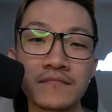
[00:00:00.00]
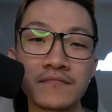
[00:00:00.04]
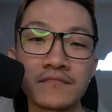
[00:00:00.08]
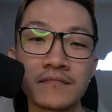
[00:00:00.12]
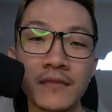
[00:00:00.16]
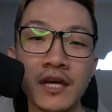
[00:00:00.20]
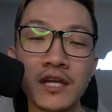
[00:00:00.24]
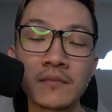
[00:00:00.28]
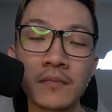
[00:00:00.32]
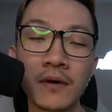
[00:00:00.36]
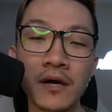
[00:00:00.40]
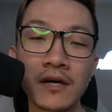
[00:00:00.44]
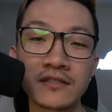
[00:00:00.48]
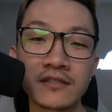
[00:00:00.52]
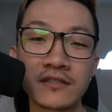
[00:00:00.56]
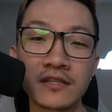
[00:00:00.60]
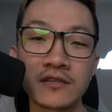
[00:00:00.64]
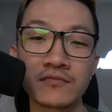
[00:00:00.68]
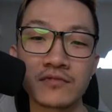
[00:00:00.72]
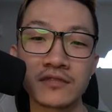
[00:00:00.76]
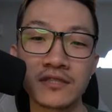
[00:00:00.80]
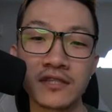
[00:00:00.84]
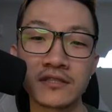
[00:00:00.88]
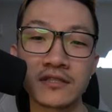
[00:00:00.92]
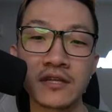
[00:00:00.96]
Mandibuzz and
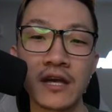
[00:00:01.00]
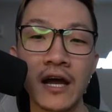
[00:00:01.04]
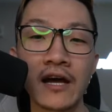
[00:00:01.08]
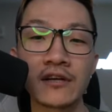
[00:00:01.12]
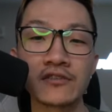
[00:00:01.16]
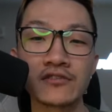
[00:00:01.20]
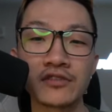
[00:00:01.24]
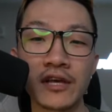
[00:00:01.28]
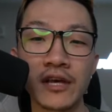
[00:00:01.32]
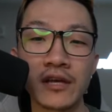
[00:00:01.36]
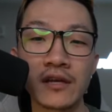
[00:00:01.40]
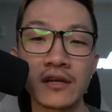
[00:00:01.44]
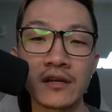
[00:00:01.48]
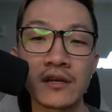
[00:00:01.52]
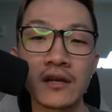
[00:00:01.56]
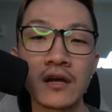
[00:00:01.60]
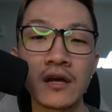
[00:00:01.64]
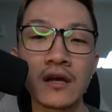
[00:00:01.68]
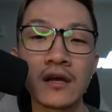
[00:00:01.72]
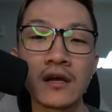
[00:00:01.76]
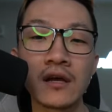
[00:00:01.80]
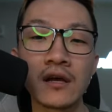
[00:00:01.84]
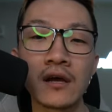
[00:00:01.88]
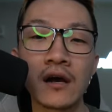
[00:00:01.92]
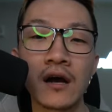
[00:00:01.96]
then resisting Hydro Cannon
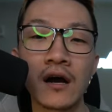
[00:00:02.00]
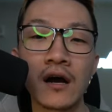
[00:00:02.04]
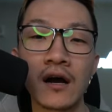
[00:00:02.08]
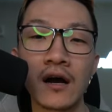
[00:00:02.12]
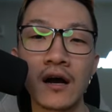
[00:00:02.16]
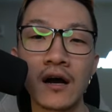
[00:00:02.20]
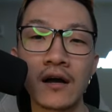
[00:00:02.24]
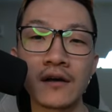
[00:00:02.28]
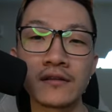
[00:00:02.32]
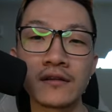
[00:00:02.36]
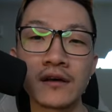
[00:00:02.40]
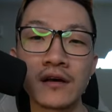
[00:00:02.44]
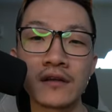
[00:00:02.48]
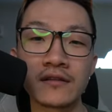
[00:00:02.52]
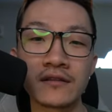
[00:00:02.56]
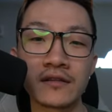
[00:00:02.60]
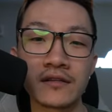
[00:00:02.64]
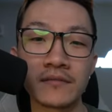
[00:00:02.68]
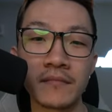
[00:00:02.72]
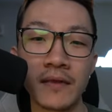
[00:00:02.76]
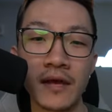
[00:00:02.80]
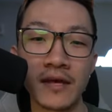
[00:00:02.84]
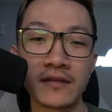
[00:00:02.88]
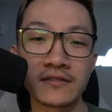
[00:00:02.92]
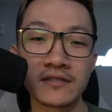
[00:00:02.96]
on the
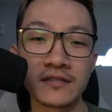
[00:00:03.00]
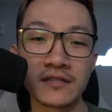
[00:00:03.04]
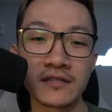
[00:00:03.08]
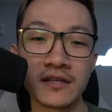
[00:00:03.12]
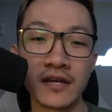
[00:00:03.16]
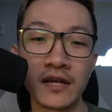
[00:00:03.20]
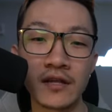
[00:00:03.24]
Mantine.